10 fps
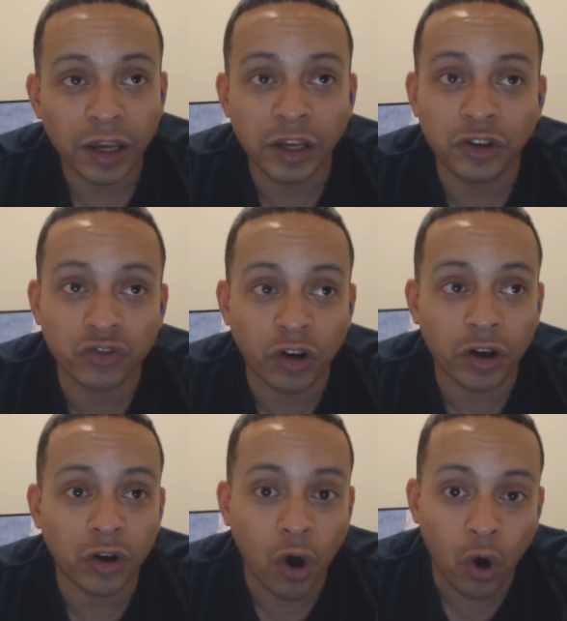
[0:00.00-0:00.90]
he
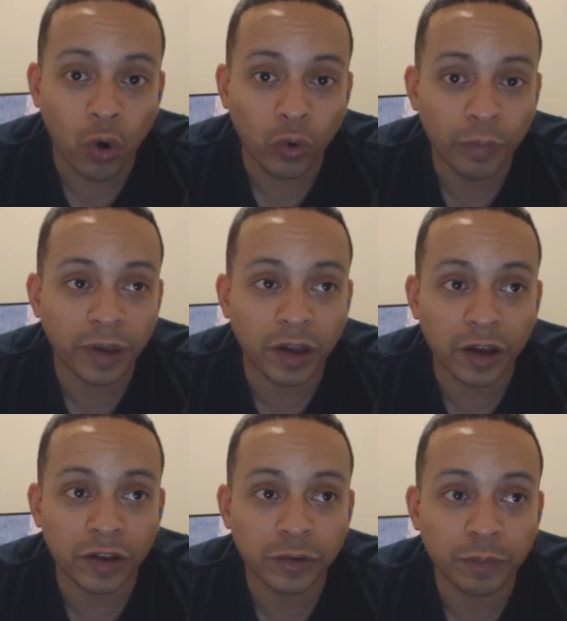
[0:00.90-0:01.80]
struck gold
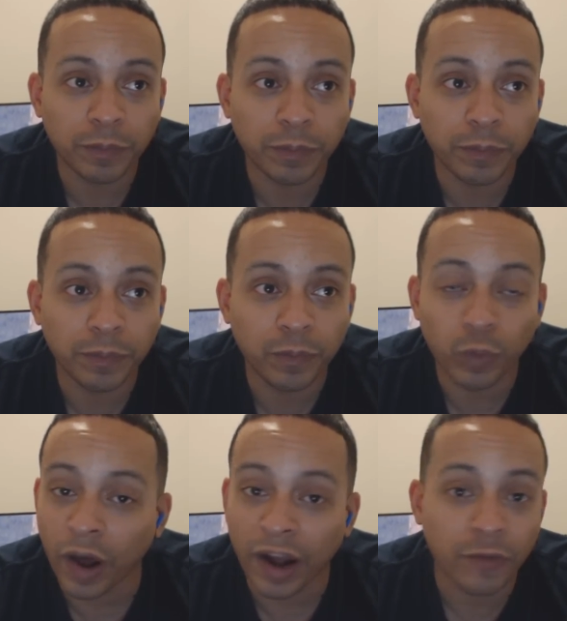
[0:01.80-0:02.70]
because
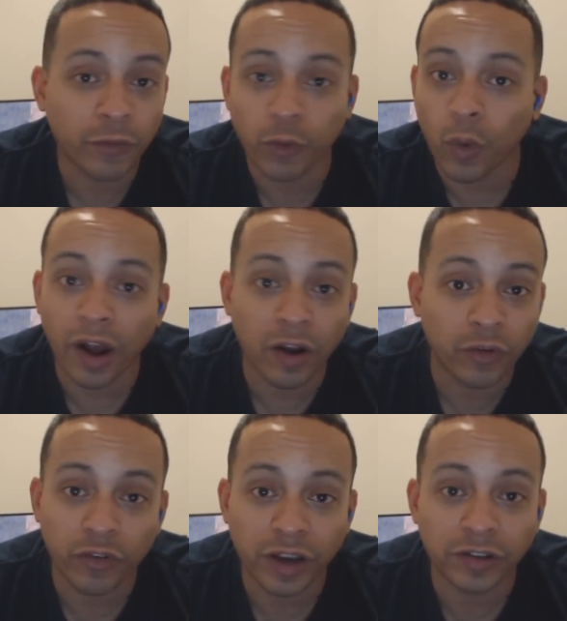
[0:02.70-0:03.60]
whatever for
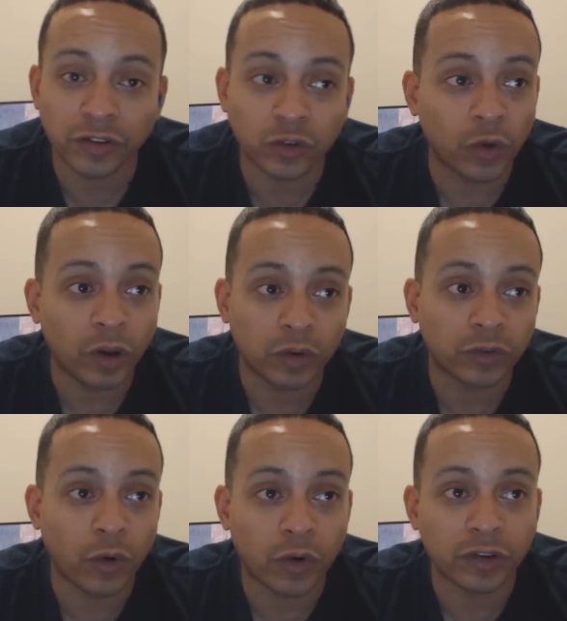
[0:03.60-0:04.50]
whatever reason Sony
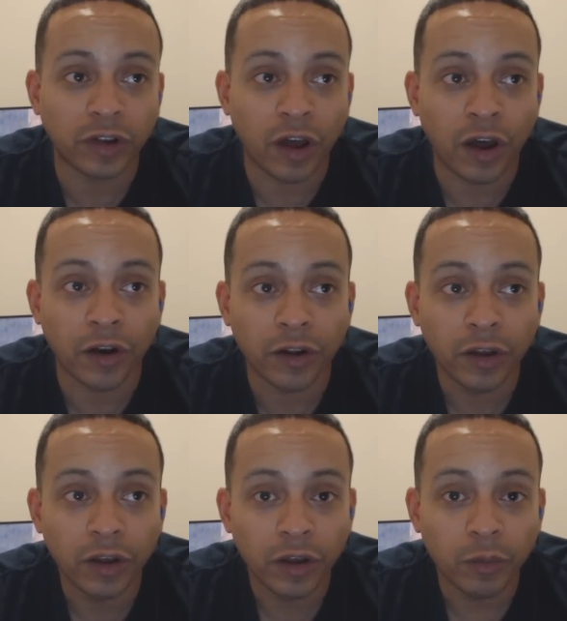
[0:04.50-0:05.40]
was focused on
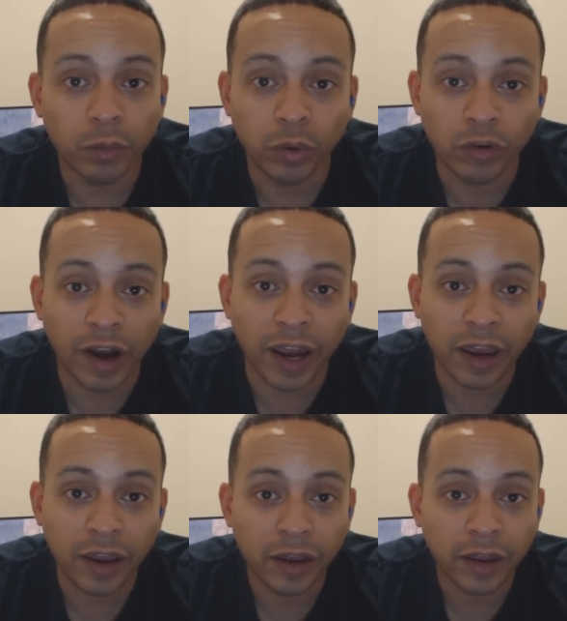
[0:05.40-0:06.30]

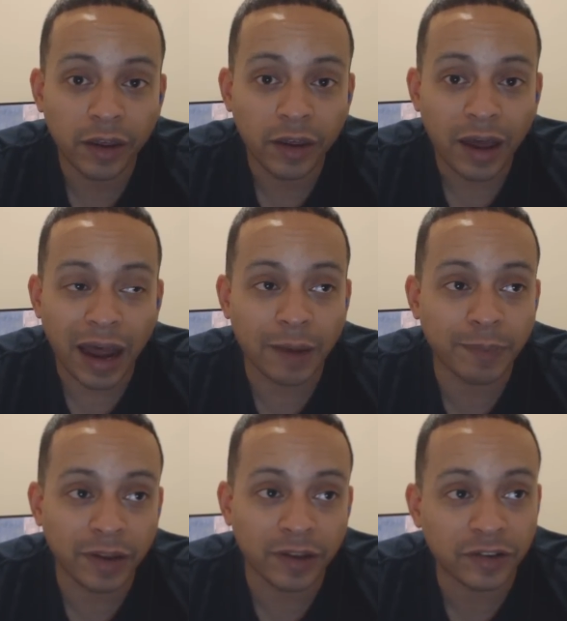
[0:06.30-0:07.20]
Blu-ray,
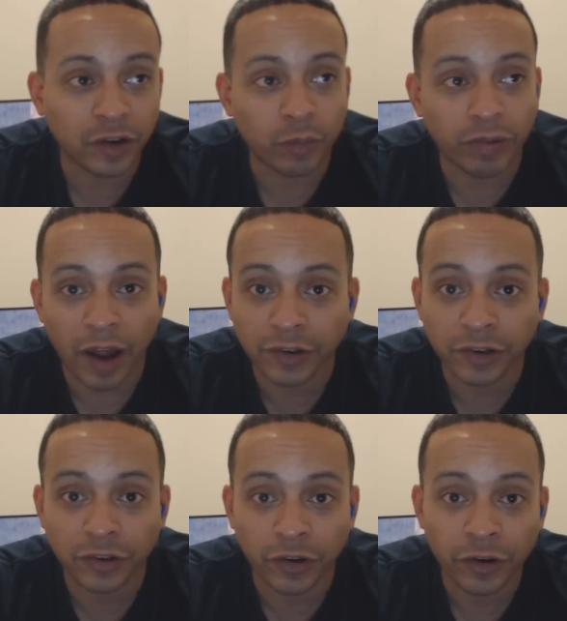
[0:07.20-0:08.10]
hyping the cell
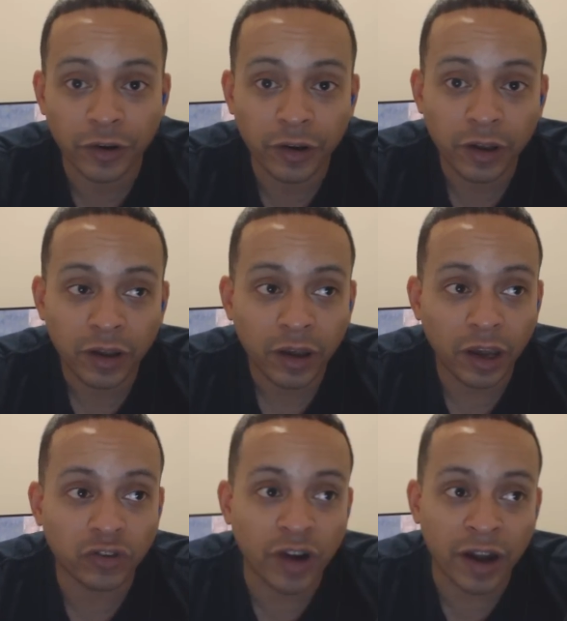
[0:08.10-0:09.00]
processor,
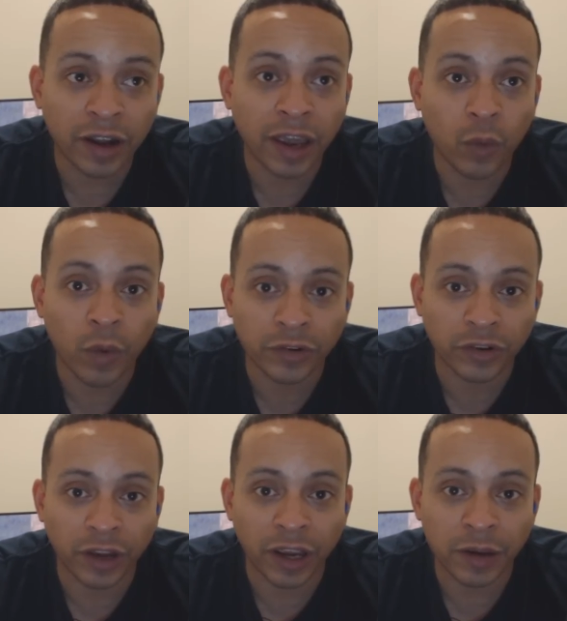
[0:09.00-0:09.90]
and trying to get
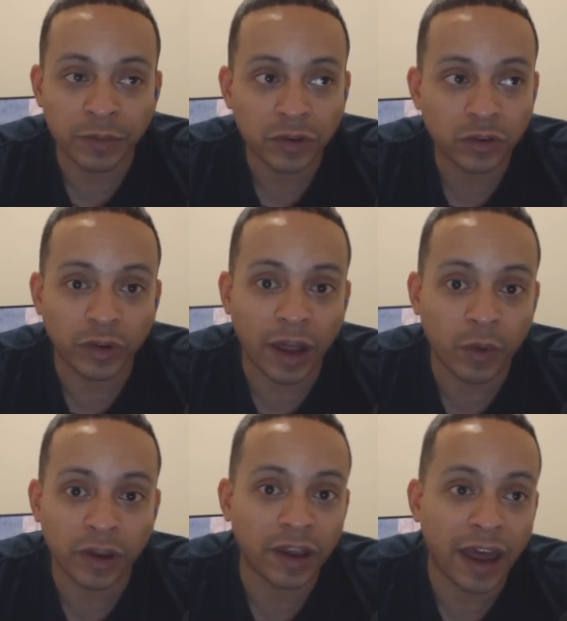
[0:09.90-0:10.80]
Western games so
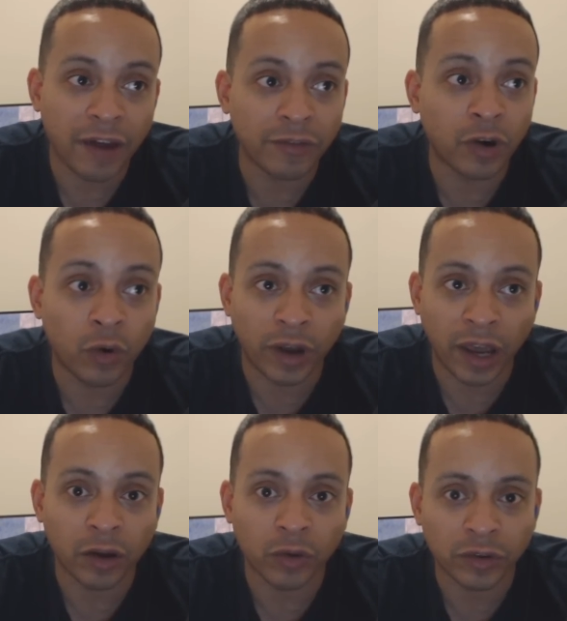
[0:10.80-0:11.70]
that way they could have their own
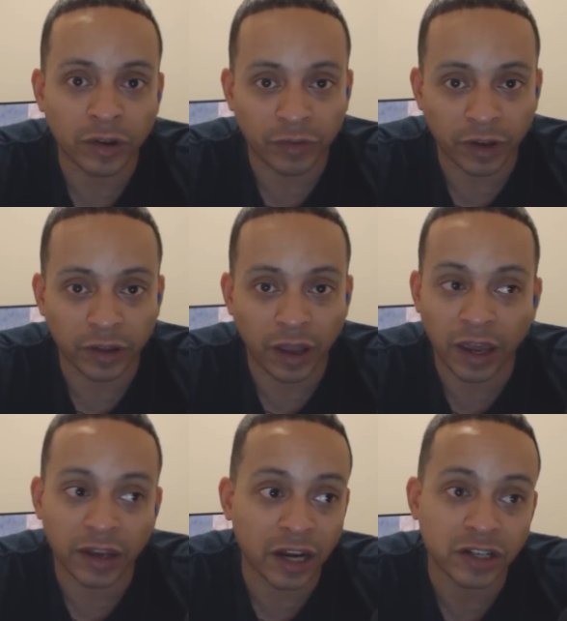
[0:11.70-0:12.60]
Halo and stuff like that.
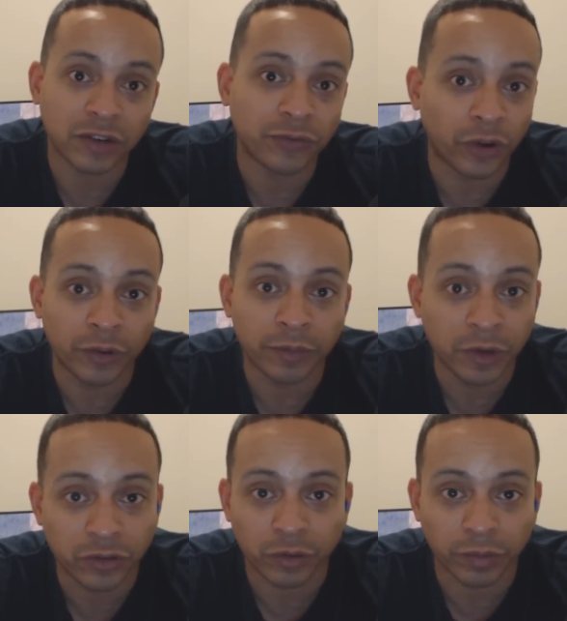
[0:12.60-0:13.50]
And that shit fell them
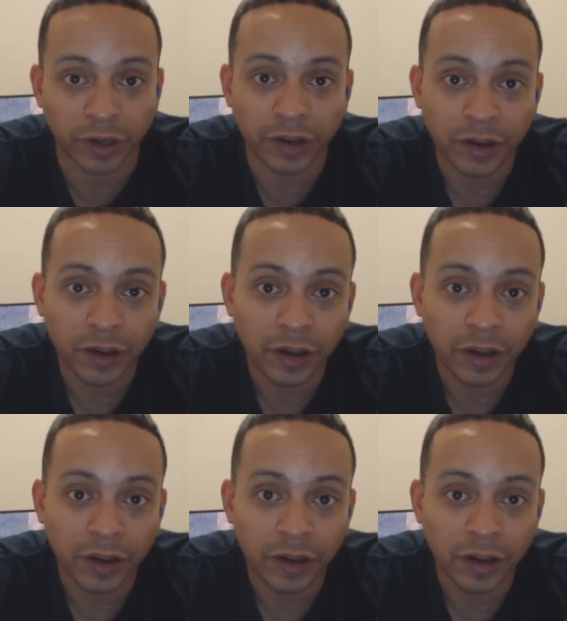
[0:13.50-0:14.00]
miserably,